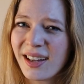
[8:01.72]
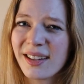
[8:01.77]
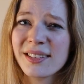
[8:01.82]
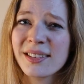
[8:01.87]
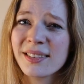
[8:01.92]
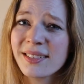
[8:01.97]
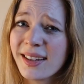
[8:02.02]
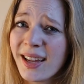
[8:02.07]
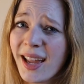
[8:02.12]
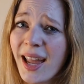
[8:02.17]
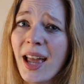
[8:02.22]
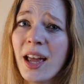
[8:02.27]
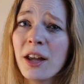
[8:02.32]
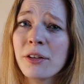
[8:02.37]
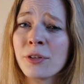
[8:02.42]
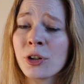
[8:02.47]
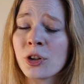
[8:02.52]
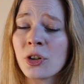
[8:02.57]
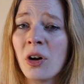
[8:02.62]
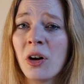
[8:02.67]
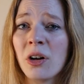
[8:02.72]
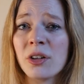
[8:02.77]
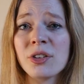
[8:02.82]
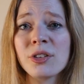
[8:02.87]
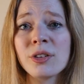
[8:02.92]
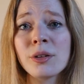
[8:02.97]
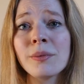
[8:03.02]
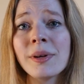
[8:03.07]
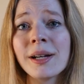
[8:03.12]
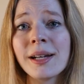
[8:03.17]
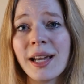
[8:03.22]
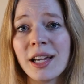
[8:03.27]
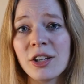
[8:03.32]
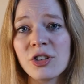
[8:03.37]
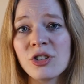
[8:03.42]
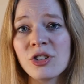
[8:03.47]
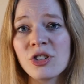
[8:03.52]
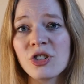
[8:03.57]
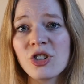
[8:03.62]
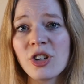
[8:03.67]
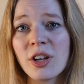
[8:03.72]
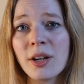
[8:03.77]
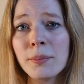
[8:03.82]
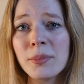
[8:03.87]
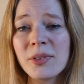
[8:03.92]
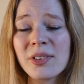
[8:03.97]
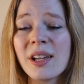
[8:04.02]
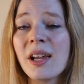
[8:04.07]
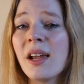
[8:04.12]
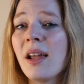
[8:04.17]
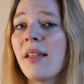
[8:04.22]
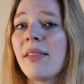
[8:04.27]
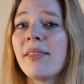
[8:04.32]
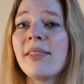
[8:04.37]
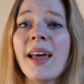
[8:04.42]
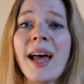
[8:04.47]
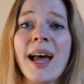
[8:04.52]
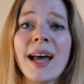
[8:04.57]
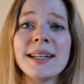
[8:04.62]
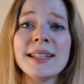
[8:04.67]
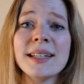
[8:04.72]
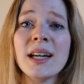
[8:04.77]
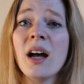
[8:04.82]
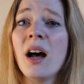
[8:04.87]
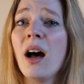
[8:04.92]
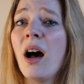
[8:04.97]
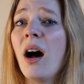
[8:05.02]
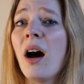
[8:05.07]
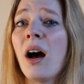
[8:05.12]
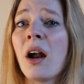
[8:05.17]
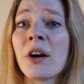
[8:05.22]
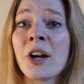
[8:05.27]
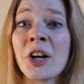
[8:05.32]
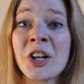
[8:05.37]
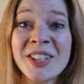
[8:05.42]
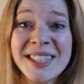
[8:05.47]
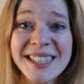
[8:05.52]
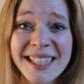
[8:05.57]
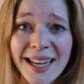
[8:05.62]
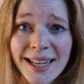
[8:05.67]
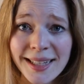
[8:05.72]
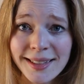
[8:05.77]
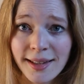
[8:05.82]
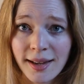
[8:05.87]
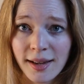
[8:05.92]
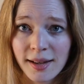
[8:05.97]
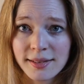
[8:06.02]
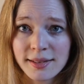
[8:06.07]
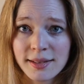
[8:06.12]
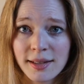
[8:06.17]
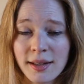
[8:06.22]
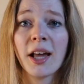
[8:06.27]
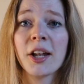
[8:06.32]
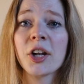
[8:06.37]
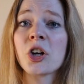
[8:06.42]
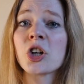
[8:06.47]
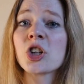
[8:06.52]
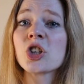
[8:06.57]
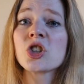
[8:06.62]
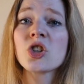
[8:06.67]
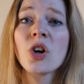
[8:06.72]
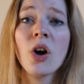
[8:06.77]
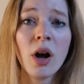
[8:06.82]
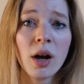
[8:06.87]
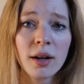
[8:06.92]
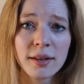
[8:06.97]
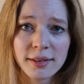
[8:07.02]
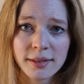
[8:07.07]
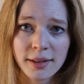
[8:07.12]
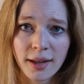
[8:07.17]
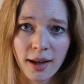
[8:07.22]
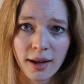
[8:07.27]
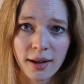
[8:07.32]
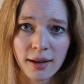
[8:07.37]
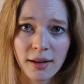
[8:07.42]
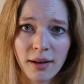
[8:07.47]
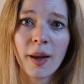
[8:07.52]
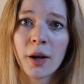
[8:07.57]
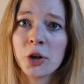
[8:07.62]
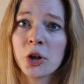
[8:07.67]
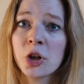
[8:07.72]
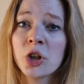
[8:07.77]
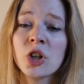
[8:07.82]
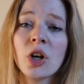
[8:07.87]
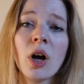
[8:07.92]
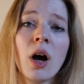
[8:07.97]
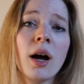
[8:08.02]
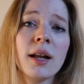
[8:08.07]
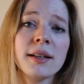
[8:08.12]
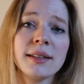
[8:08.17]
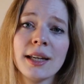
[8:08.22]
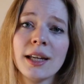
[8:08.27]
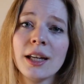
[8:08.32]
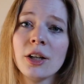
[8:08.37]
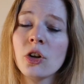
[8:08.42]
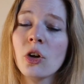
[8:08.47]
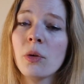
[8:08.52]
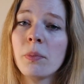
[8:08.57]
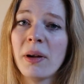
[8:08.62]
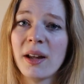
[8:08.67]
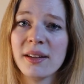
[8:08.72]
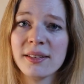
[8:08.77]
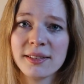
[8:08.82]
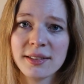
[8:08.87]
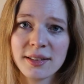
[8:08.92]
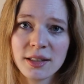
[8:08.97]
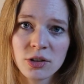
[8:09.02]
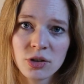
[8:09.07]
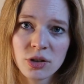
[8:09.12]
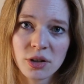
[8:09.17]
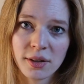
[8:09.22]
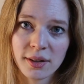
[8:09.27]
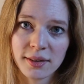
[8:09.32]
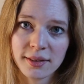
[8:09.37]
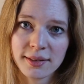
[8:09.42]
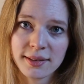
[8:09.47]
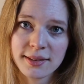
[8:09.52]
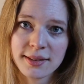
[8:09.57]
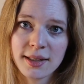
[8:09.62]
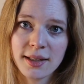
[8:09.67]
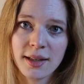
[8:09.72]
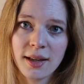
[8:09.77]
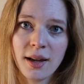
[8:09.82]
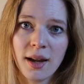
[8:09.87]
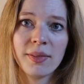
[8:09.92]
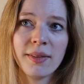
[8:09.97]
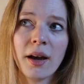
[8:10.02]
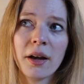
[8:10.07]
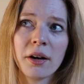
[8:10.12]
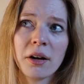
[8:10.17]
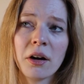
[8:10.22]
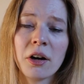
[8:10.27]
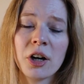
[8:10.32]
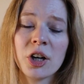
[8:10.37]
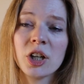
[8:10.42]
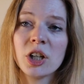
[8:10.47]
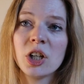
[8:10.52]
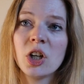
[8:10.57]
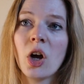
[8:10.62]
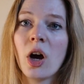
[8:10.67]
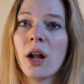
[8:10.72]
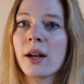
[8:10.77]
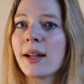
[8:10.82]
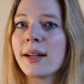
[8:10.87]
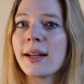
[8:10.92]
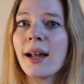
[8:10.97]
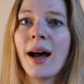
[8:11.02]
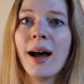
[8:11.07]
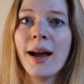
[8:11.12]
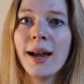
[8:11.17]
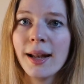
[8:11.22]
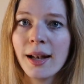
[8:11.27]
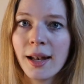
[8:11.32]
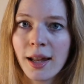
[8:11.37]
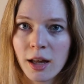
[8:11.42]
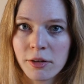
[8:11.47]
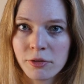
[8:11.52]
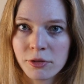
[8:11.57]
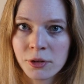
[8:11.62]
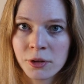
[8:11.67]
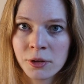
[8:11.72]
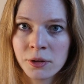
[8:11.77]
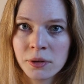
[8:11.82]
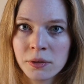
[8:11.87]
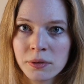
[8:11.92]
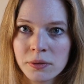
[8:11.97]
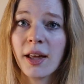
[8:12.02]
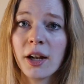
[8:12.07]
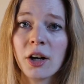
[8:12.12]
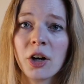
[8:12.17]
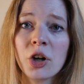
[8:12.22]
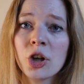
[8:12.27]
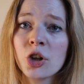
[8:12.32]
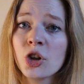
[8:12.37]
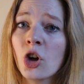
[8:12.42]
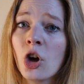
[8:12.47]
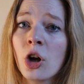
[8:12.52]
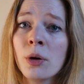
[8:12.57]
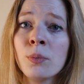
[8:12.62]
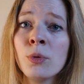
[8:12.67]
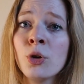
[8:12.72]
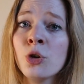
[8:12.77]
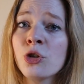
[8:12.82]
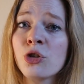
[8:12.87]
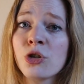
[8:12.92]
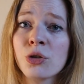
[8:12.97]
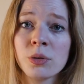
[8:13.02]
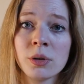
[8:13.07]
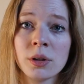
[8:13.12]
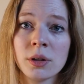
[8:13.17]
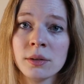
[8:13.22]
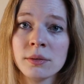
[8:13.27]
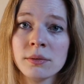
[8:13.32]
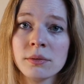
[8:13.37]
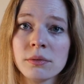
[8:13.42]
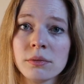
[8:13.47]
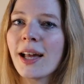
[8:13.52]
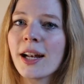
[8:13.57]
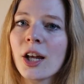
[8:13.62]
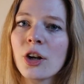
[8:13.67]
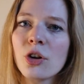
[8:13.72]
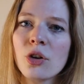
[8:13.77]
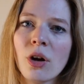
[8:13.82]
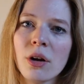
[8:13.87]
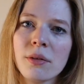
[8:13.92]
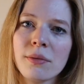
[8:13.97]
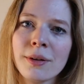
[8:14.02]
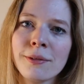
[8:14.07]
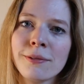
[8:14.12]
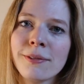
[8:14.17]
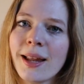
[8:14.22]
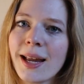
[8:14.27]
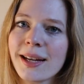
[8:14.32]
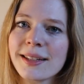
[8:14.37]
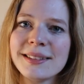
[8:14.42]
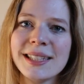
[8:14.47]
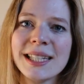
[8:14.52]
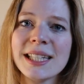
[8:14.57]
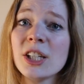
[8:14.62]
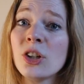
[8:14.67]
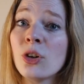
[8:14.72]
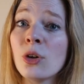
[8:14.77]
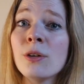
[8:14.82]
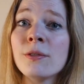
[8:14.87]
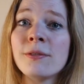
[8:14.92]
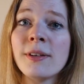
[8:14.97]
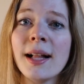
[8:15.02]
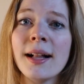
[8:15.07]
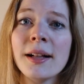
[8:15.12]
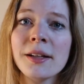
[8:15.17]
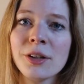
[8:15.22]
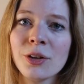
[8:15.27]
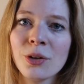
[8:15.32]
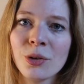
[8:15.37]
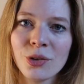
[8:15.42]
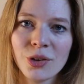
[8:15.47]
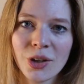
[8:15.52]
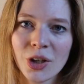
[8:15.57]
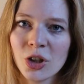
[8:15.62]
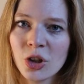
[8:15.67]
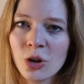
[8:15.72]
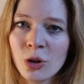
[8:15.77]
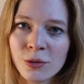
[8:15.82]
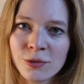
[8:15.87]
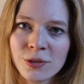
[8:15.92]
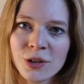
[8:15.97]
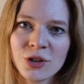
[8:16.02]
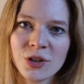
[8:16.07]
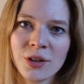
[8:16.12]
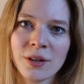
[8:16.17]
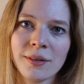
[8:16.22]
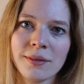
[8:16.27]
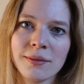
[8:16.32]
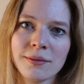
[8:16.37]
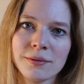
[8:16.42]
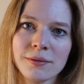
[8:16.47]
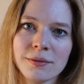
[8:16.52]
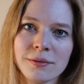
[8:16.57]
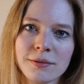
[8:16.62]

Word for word: doesn't care if it costs you relationships that are outdated, that are toxic, that are not in your best interest that are not at eye level, that are not mutual, that are not reflecting your values and your vision.